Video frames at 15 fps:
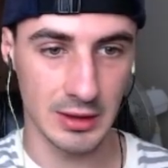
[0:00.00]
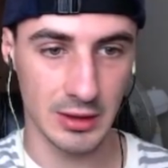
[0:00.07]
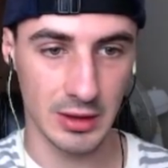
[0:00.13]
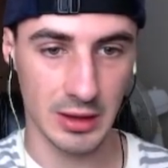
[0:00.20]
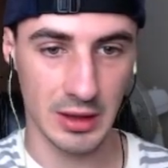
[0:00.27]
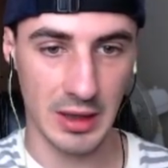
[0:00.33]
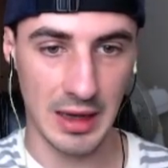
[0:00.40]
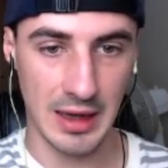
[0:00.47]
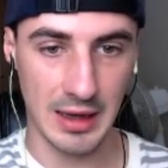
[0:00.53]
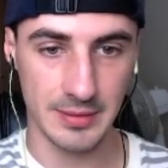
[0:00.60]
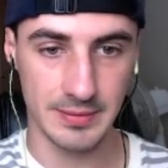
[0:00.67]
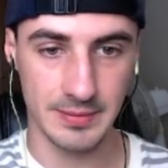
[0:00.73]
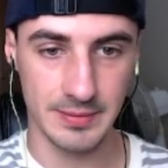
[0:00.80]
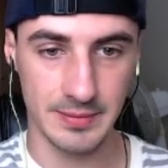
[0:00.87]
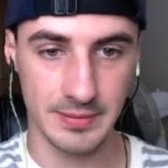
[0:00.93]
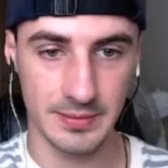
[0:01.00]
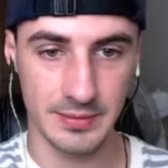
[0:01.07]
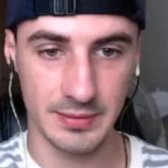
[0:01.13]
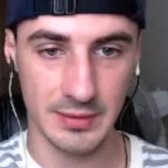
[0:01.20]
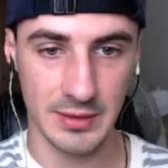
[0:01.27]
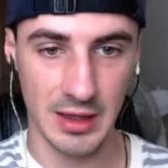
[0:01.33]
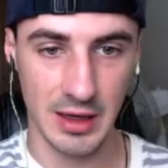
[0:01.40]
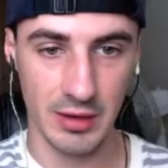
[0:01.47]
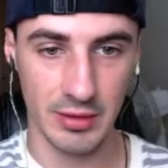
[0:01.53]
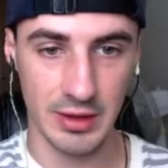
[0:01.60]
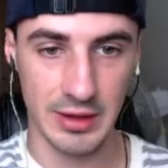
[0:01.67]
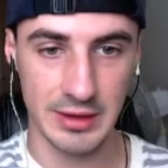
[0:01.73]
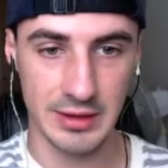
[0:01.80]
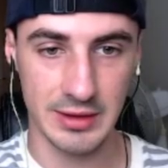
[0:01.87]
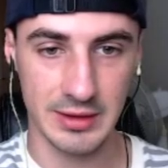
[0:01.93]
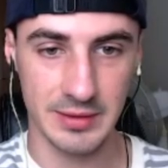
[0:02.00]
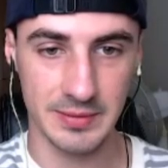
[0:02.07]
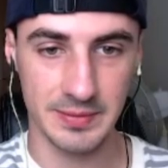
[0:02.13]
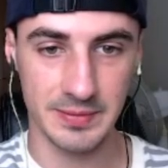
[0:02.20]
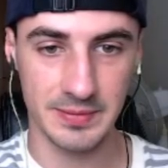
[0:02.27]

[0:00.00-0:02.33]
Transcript: Look at that. There he is.